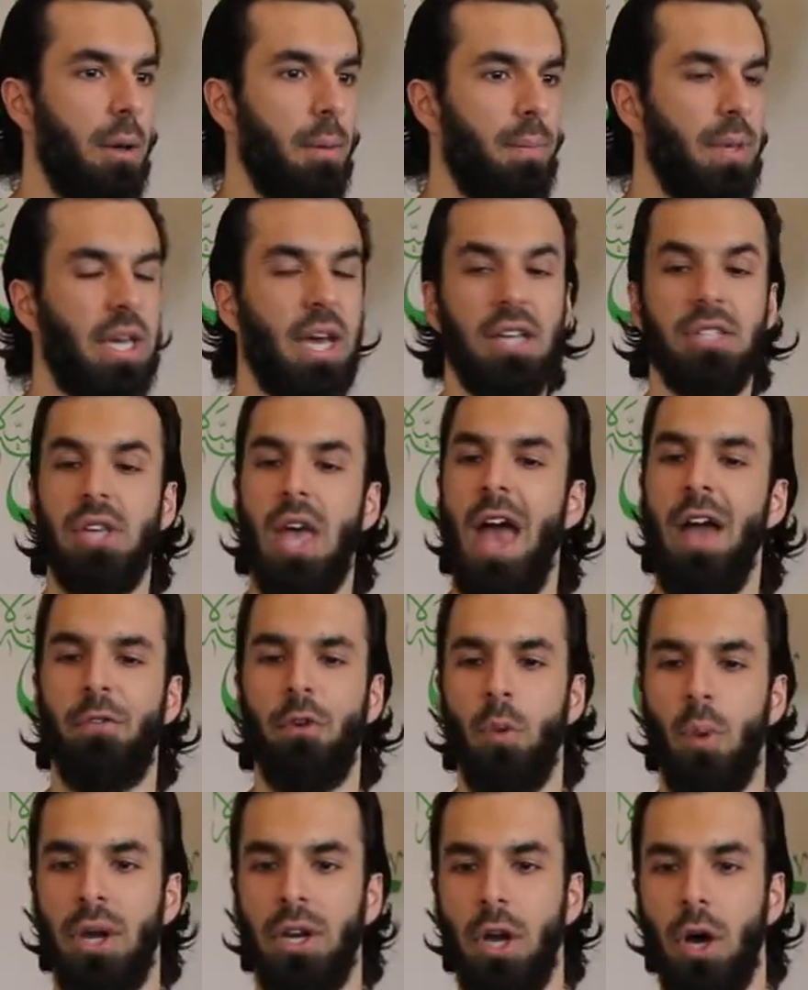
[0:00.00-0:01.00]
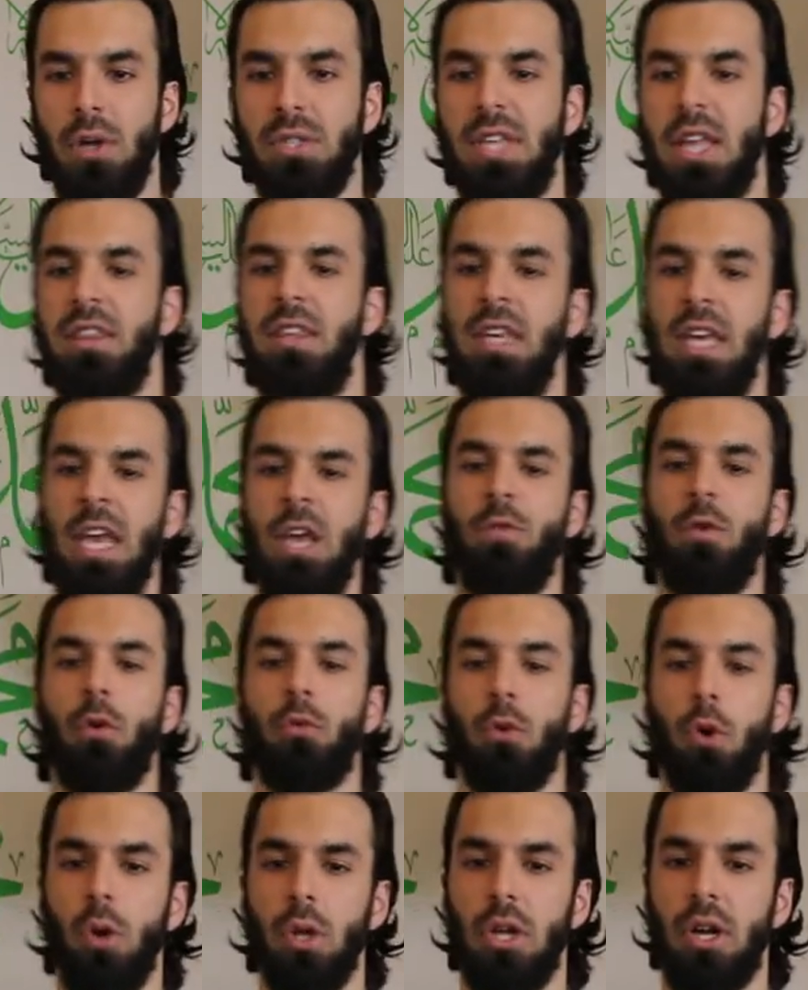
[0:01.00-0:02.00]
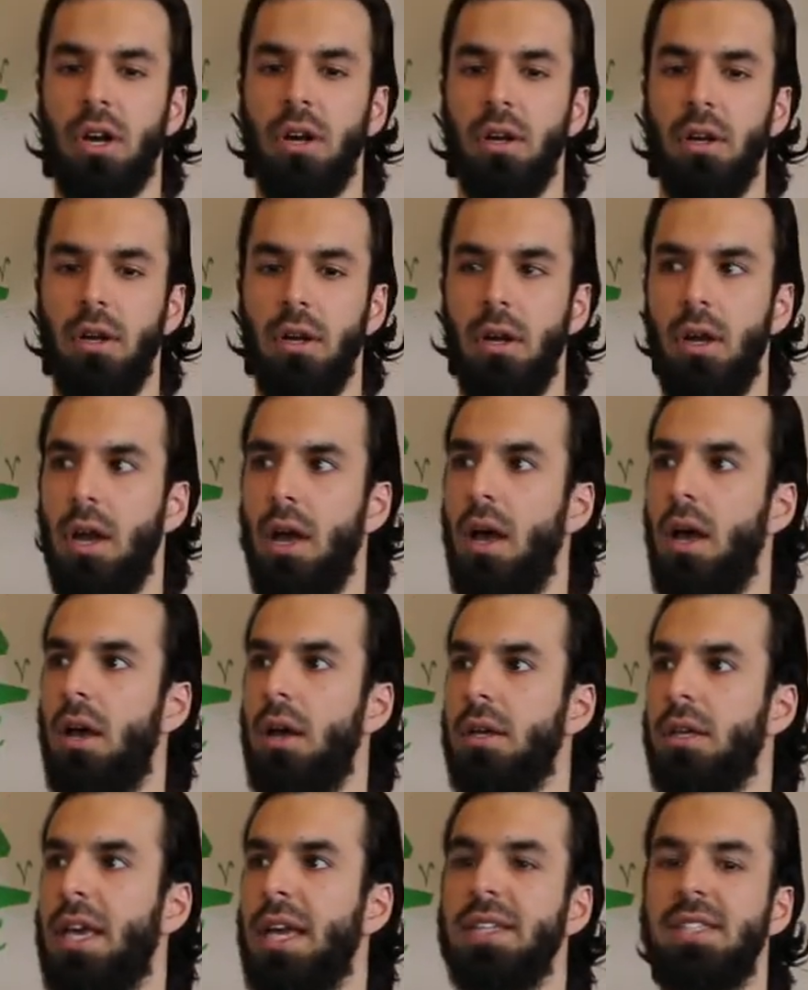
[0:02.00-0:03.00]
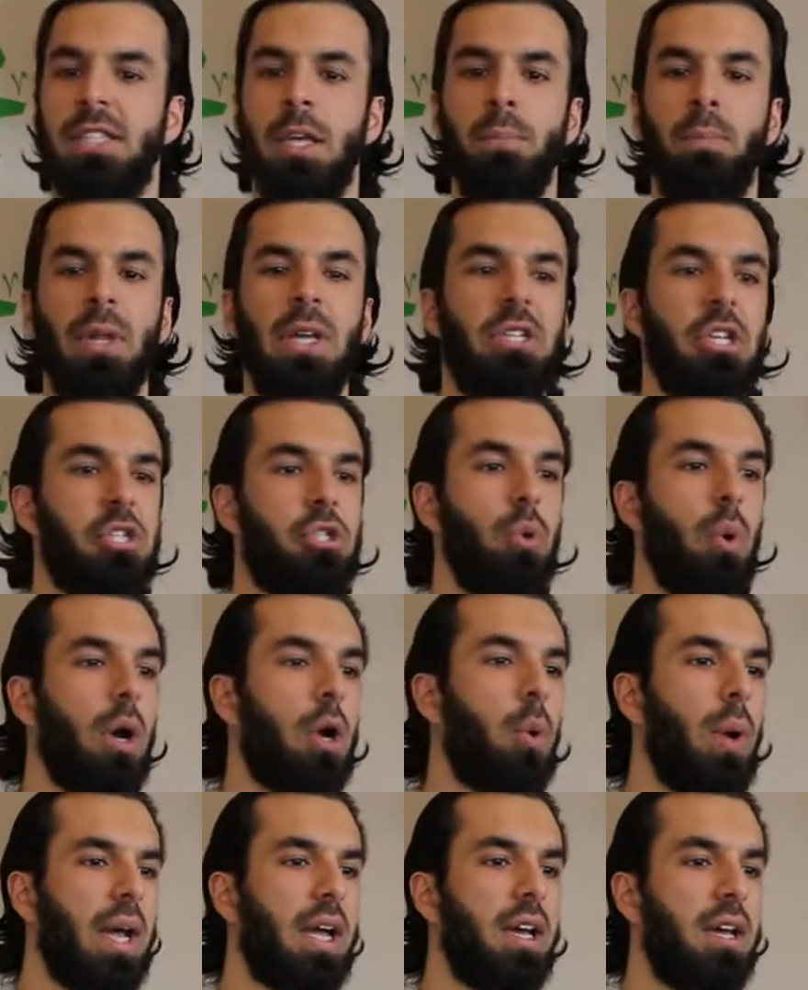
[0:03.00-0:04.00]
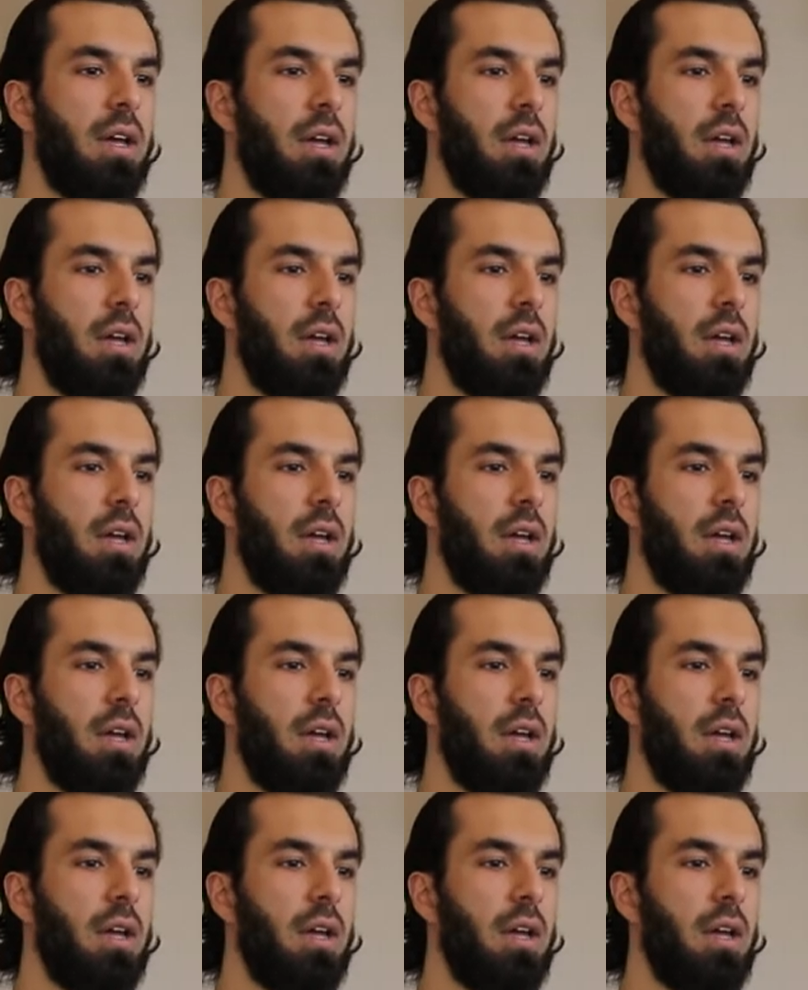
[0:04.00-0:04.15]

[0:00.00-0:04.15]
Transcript: Because everyone knows that the evil ruler can simply just do a quick